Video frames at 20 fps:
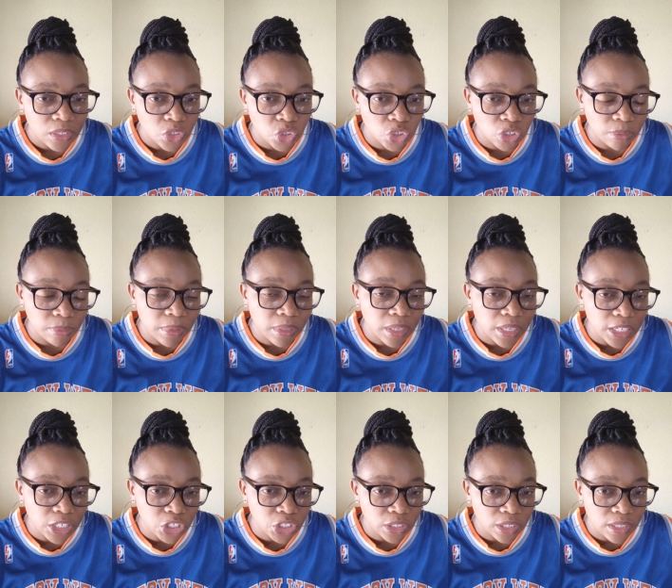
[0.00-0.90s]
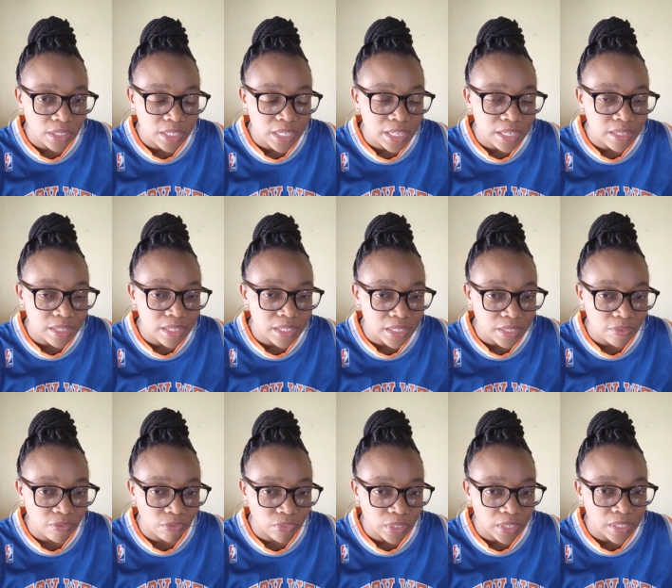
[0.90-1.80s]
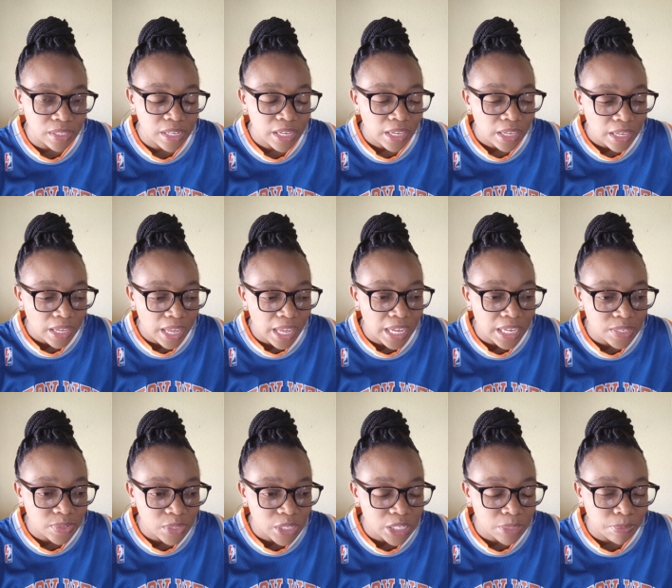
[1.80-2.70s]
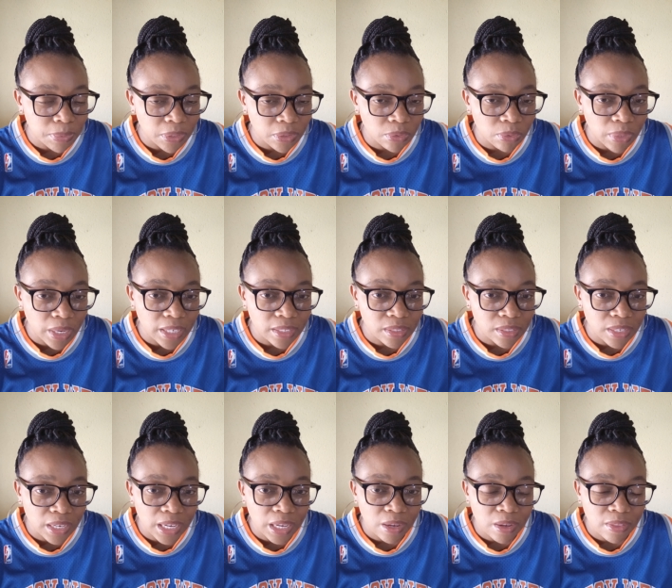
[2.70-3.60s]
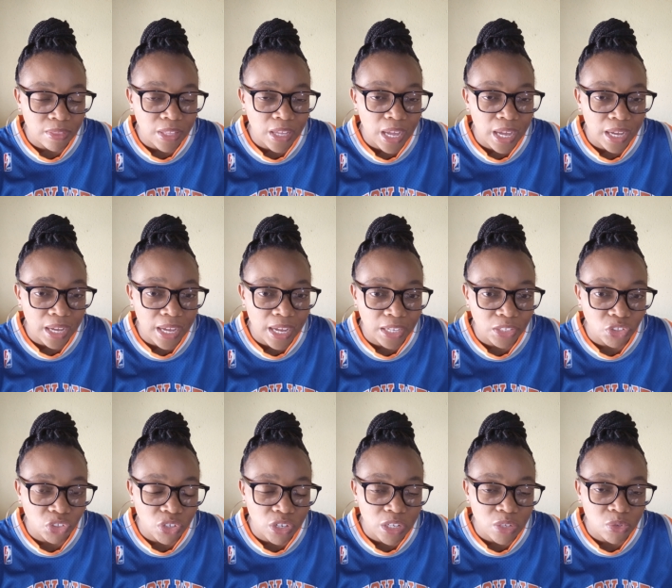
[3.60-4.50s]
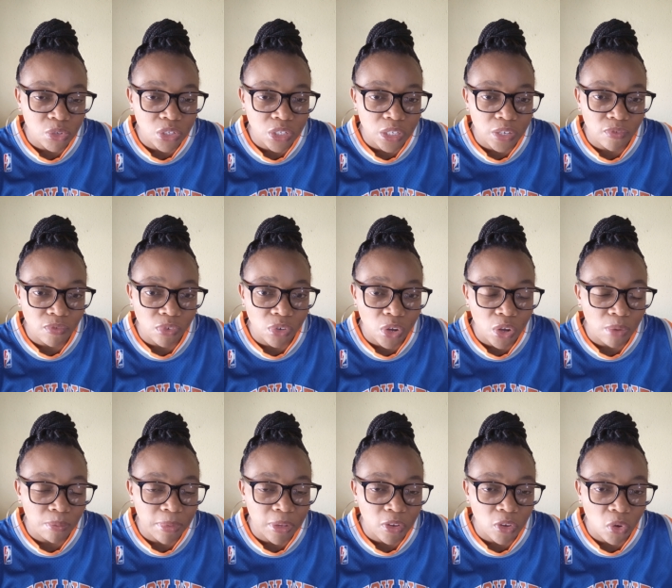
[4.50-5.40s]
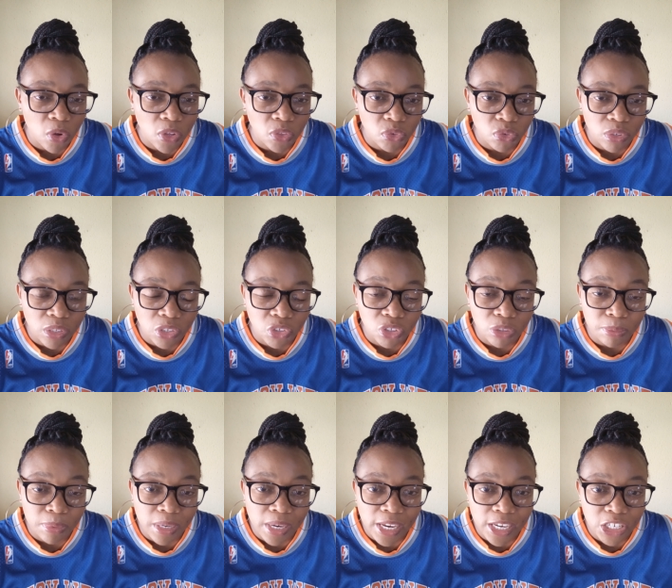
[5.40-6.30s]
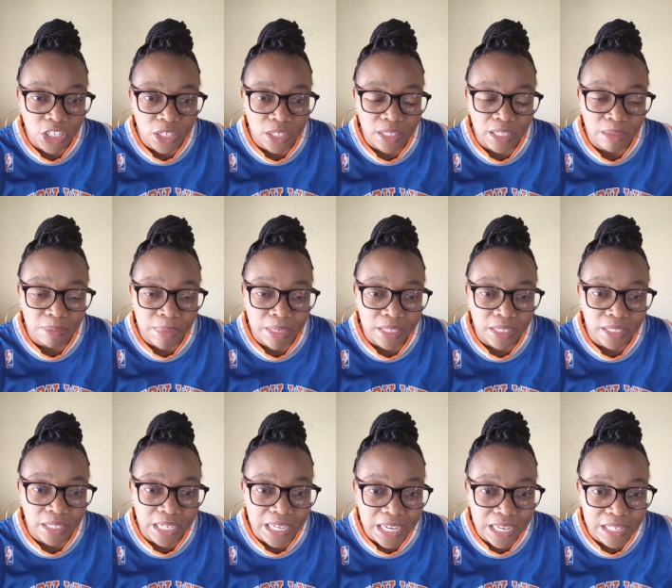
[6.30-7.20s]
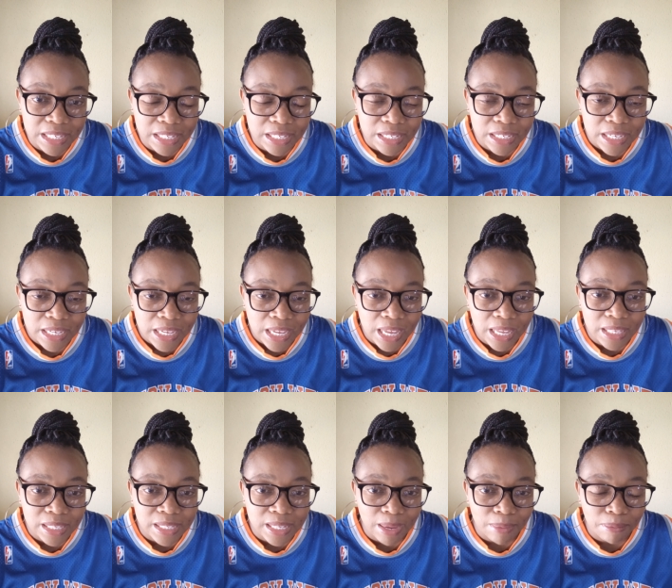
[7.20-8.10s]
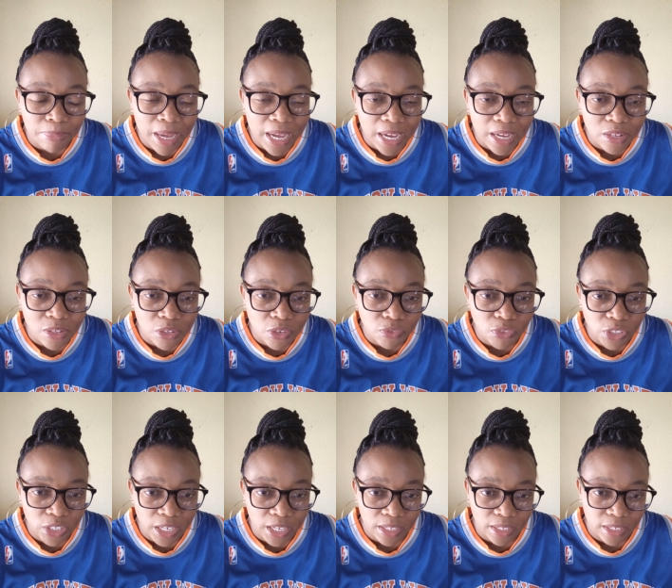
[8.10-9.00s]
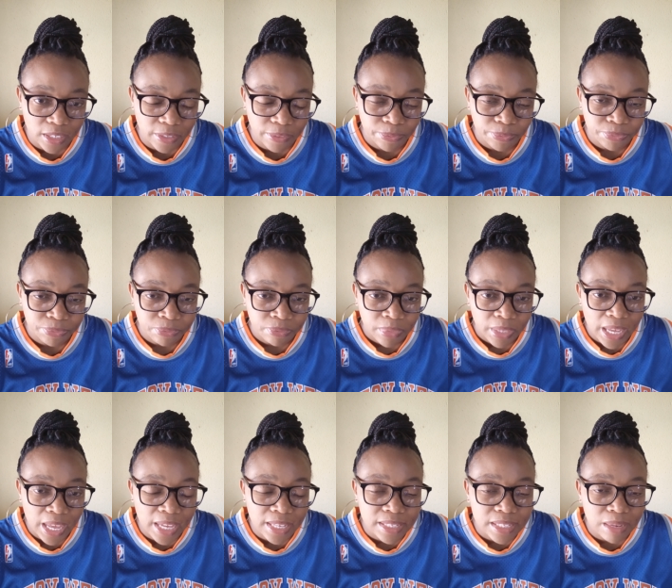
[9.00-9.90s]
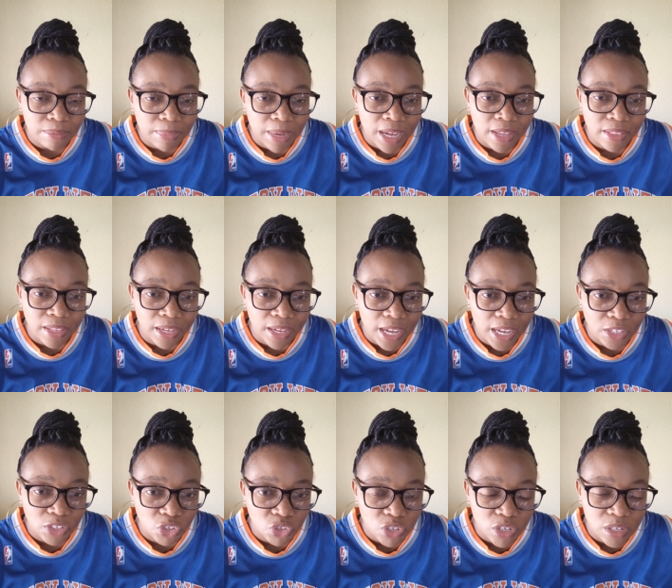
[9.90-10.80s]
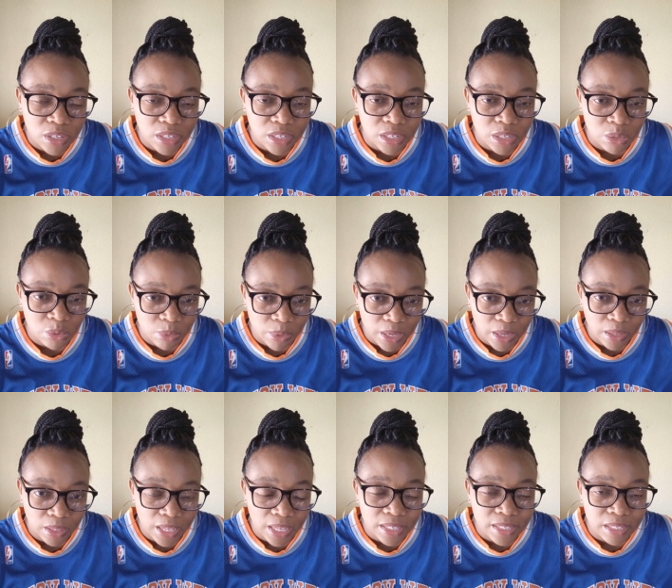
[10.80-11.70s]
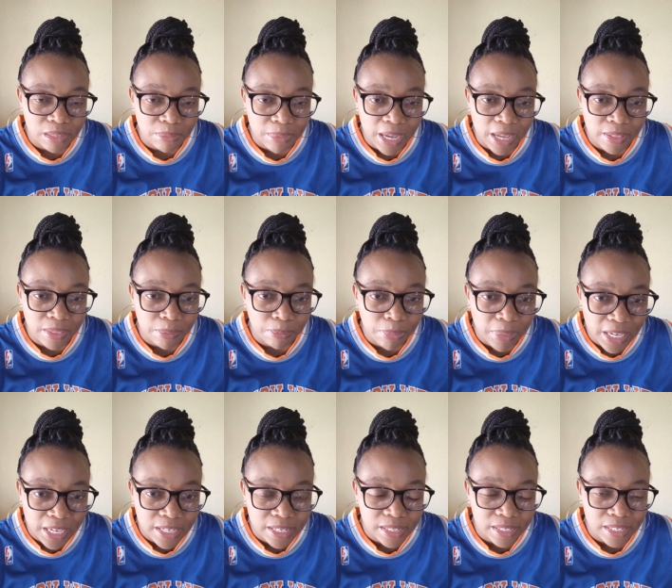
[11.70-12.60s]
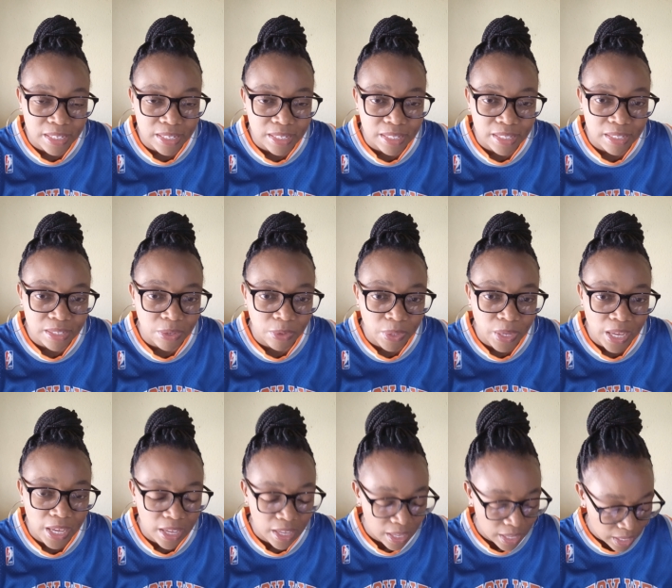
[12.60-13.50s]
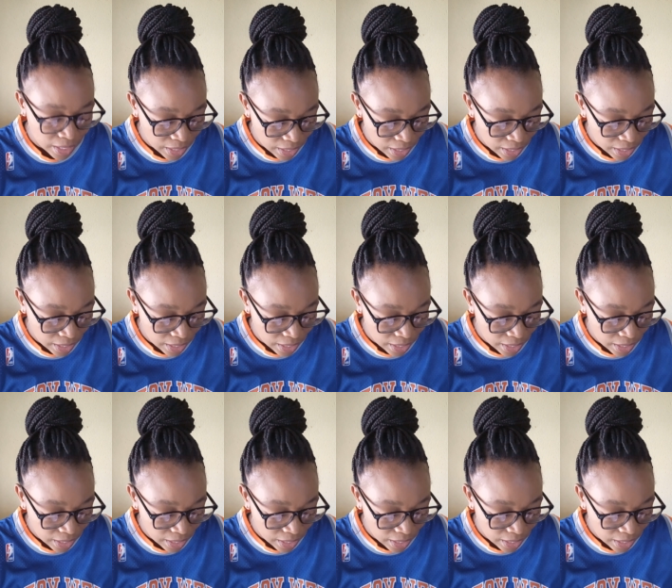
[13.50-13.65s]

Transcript: tribulation. There is a difference as we speak right now, there are countries which have long been going through the tribulation, the Middle East, and some parts of China, and some other countries as well, and some other places. Okay?